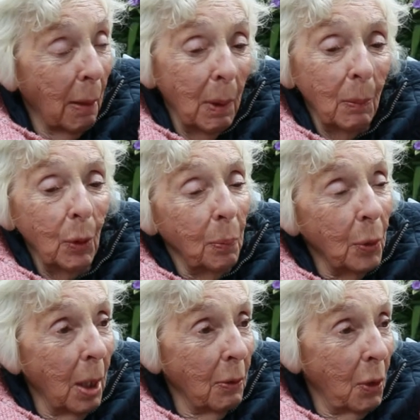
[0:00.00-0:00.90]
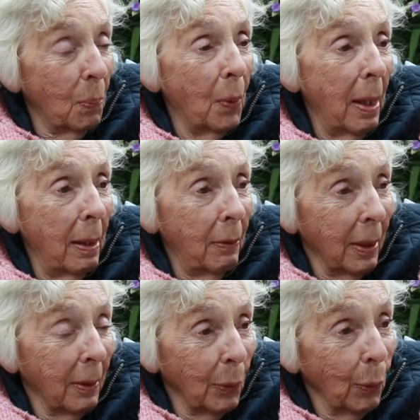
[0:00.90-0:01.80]
And my mother put on a spread,
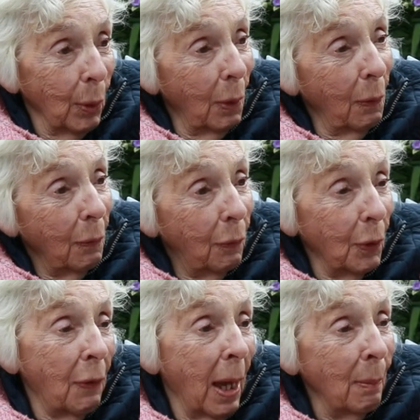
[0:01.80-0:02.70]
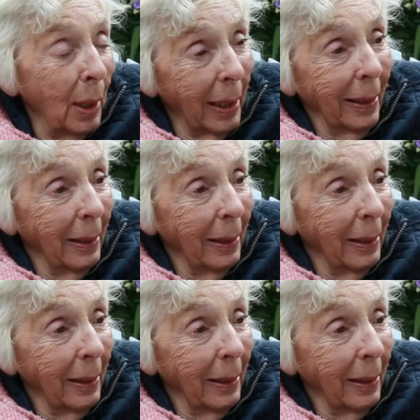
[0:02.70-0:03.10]
you know, for the family.